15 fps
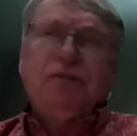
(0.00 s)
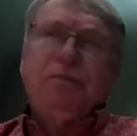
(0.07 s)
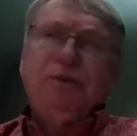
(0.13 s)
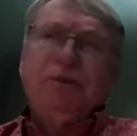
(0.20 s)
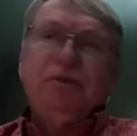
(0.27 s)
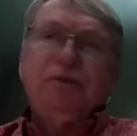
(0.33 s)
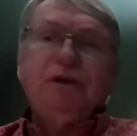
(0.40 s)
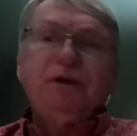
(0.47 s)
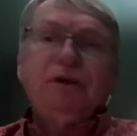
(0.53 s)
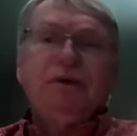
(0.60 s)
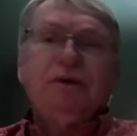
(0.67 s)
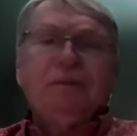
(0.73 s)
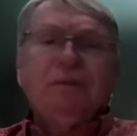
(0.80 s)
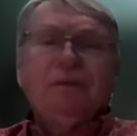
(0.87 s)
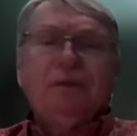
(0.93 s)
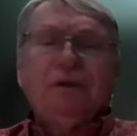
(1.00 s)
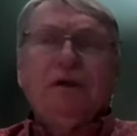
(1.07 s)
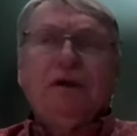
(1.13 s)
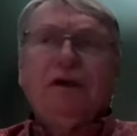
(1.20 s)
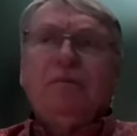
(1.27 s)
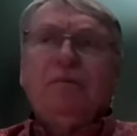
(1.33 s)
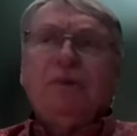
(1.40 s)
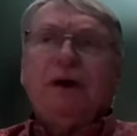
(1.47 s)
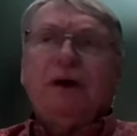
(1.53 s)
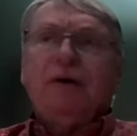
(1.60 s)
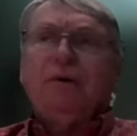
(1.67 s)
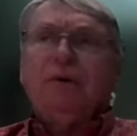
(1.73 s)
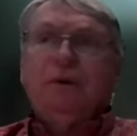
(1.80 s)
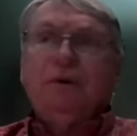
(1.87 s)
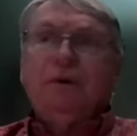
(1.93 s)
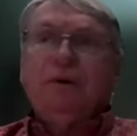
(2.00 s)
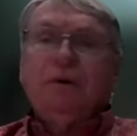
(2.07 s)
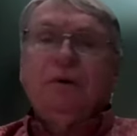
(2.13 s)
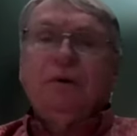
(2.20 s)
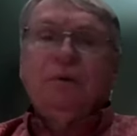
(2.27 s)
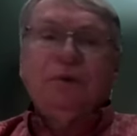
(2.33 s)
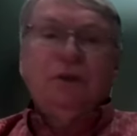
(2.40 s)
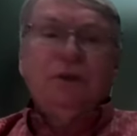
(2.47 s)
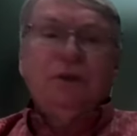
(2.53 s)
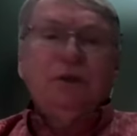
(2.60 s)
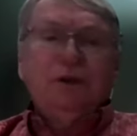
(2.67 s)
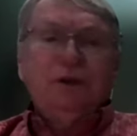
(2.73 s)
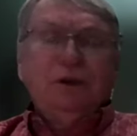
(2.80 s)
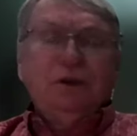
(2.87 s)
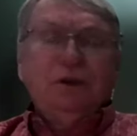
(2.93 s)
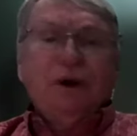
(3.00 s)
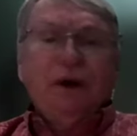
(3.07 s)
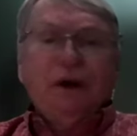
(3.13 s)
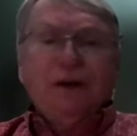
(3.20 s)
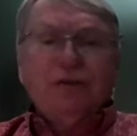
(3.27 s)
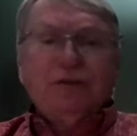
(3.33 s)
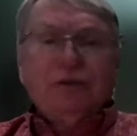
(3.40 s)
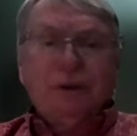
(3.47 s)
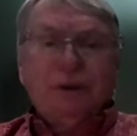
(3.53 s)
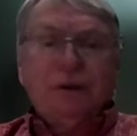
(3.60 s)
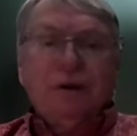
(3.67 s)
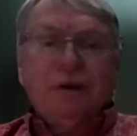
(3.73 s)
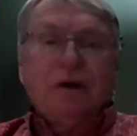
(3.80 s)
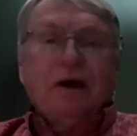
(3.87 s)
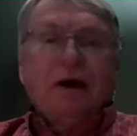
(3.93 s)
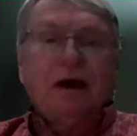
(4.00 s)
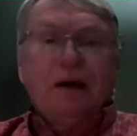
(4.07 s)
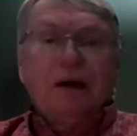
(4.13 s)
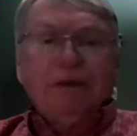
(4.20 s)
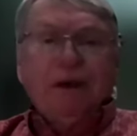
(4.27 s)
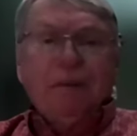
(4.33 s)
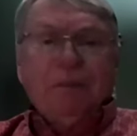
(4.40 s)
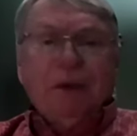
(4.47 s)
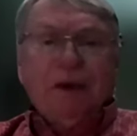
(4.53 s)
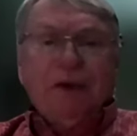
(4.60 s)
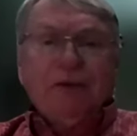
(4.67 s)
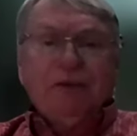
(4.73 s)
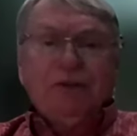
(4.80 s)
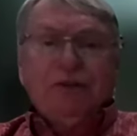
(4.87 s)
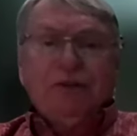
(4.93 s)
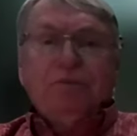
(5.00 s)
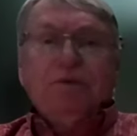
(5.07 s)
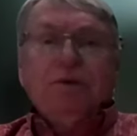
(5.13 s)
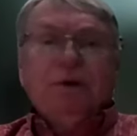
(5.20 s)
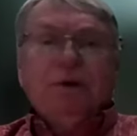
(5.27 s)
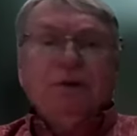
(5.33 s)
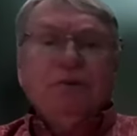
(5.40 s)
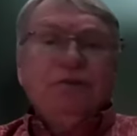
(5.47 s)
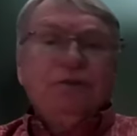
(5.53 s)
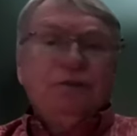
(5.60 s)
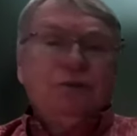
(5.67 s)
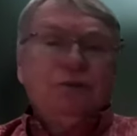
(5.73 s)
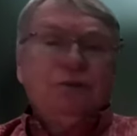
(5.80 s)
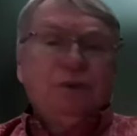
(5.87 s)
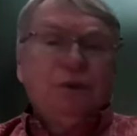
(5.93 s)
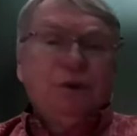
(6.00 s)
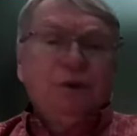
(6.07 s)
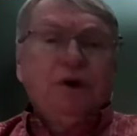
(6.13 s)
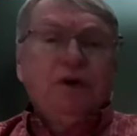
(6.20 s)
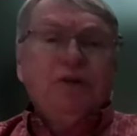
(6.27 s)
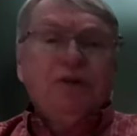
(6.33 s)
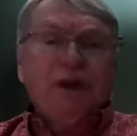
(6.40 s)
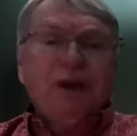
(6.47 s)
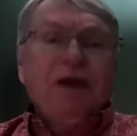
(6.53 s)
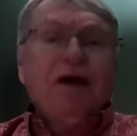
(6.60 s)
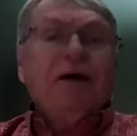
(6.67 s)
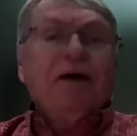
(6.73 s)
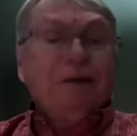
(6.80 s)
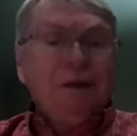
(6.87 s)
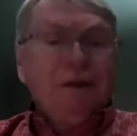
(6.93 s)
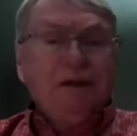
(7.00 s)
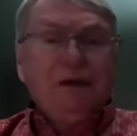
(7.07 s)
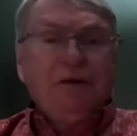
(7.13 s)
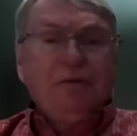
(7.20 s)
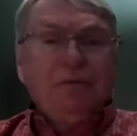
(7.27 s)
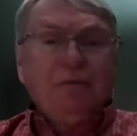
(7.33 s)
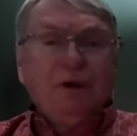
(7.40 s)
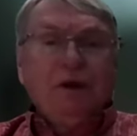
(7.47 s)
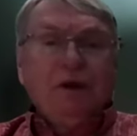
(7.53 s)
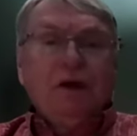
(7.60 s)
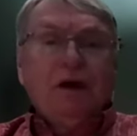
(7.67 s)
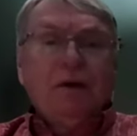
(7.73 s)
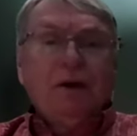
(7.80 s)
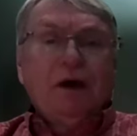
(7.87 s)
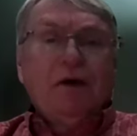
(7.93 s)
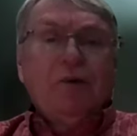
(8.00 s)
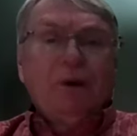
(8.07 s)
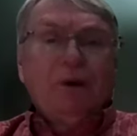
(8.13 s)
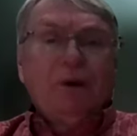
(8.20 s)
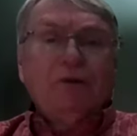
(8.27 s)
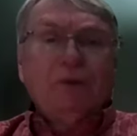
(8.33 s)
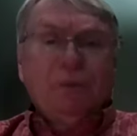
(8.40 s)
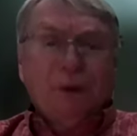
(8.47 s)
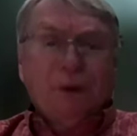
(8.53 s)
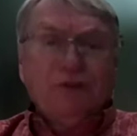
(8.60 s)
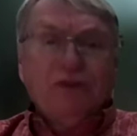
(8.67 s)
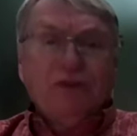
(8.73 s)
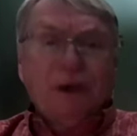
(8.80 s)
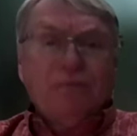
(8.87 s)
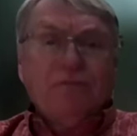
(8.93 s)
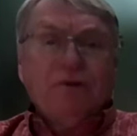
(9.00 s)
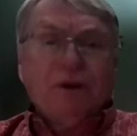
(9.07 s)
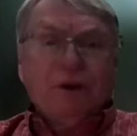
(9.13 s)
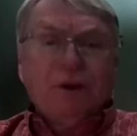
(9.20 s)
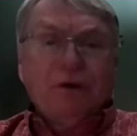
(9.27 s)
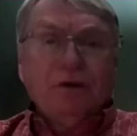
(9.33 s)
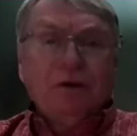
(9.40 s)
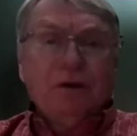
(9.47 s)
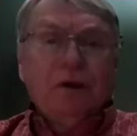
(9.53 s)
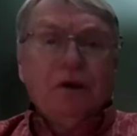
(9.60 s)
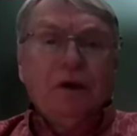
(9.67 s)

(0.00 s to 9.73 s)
In particular, I'm thinking about within the US. I've had past experiences with USAID, and I, I worked in West Africa.